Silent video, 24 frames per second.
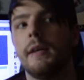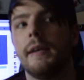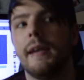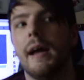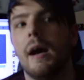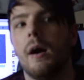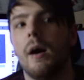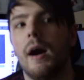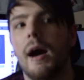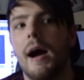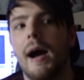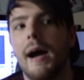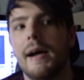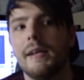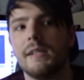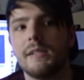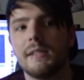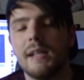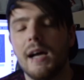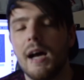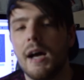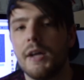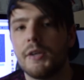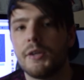Now, I
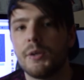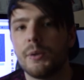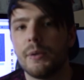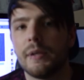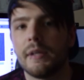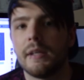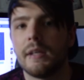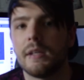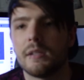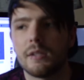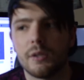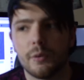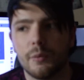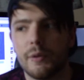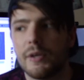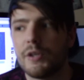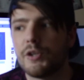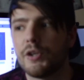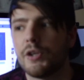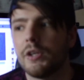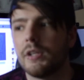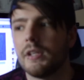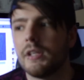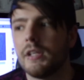started doing this
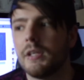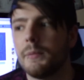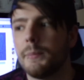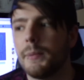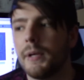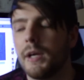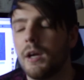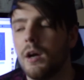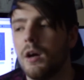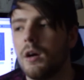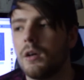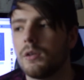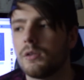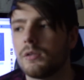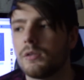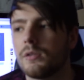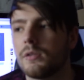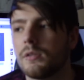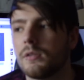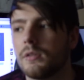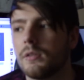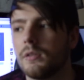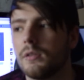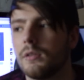originally
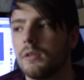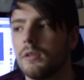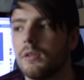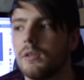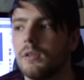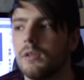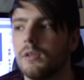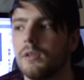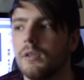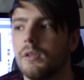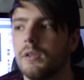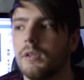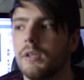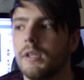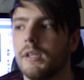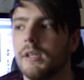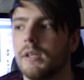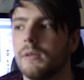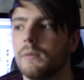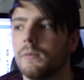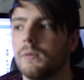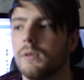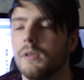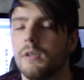because, you
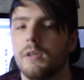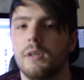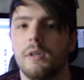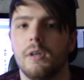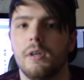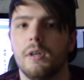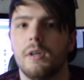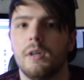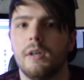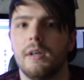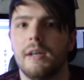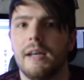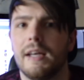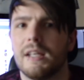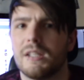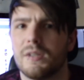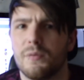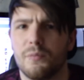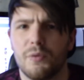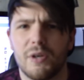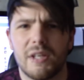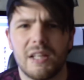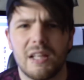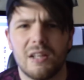know, it's
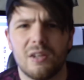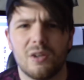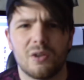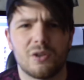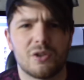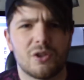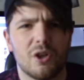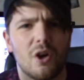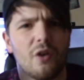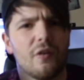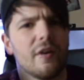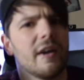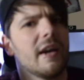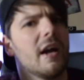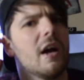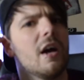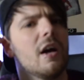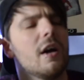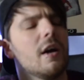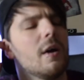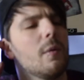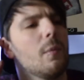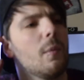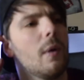a really long story.
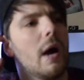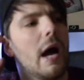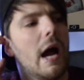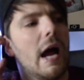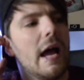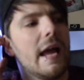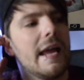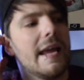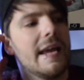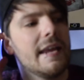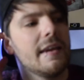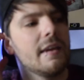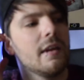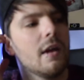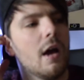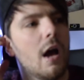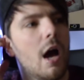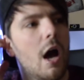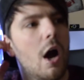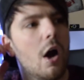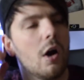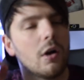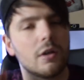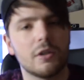Uh, in
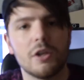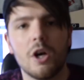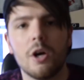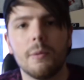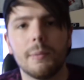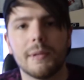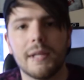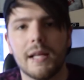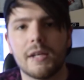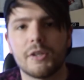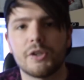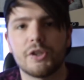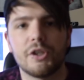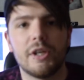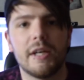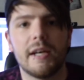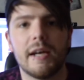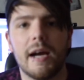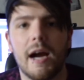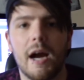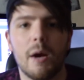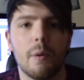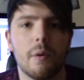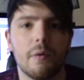October last
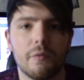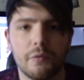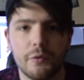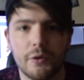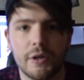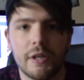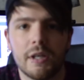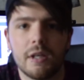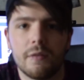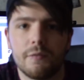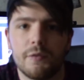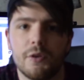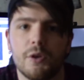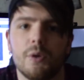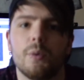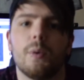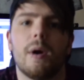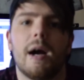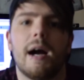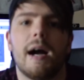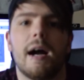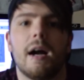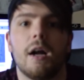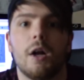year, I went for an
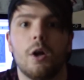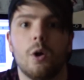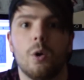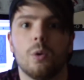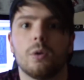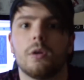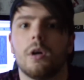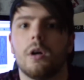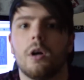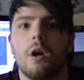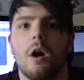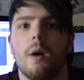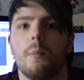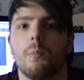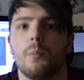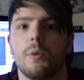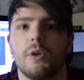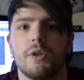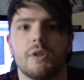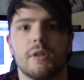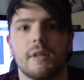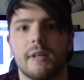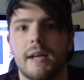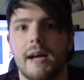interview at Goal.com,
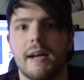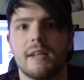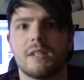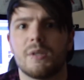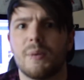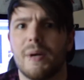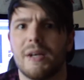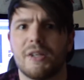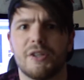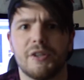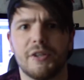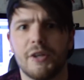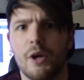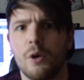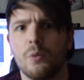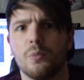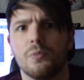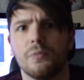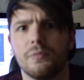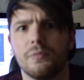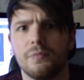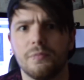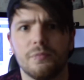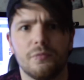which are the guys who actually
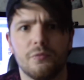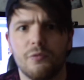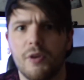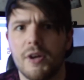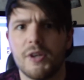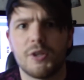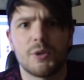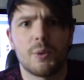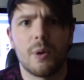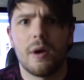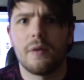own Rage